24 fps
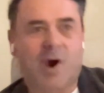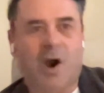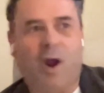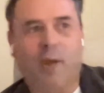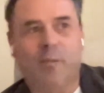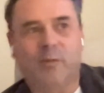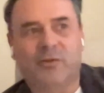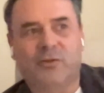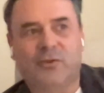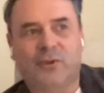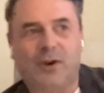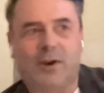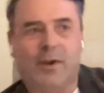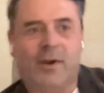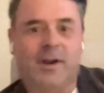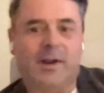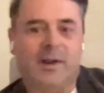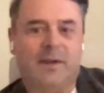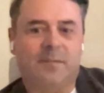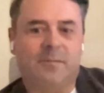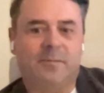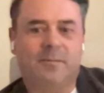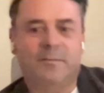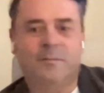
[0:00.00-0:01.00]

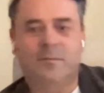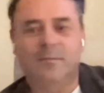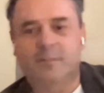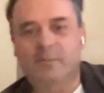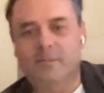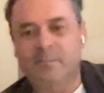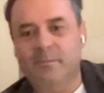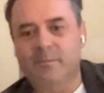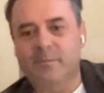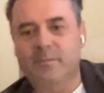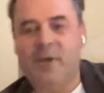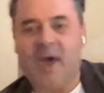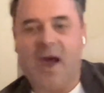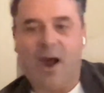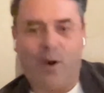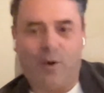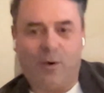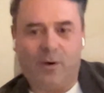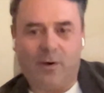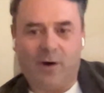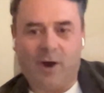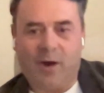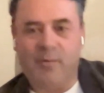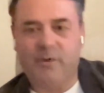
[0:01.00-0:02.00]
arbitrary
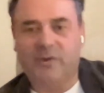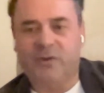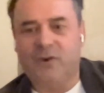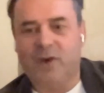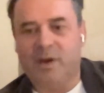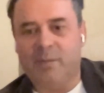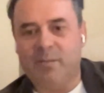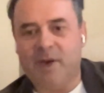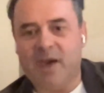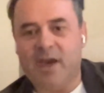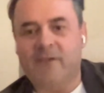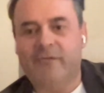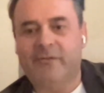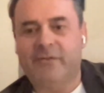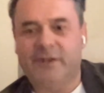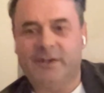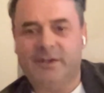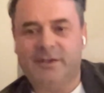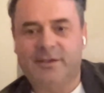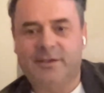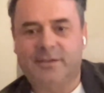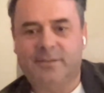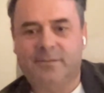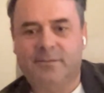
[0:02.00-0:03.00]
power, arbitrary
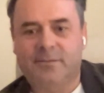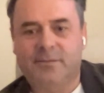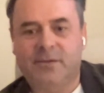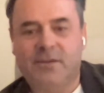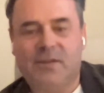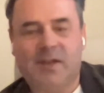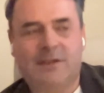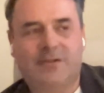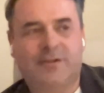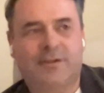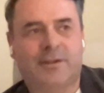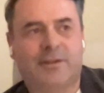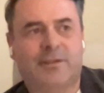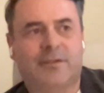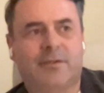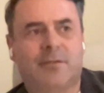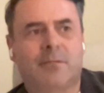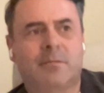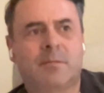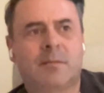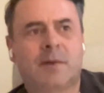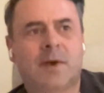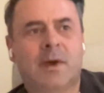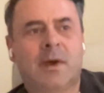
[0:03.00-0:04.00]
benefits to that
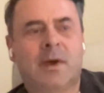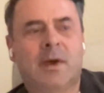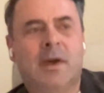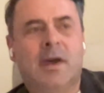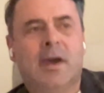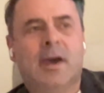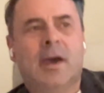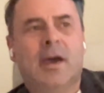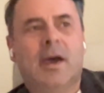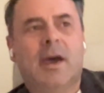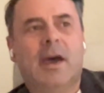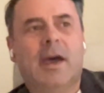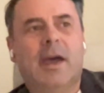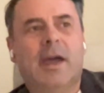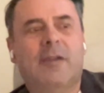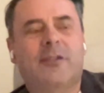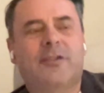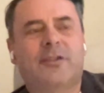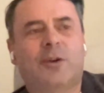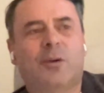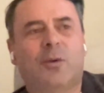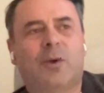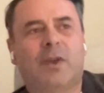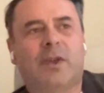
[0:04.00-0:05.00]
system. And
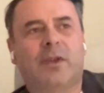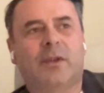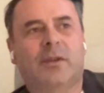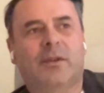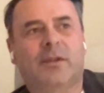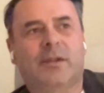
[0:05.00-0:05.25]
so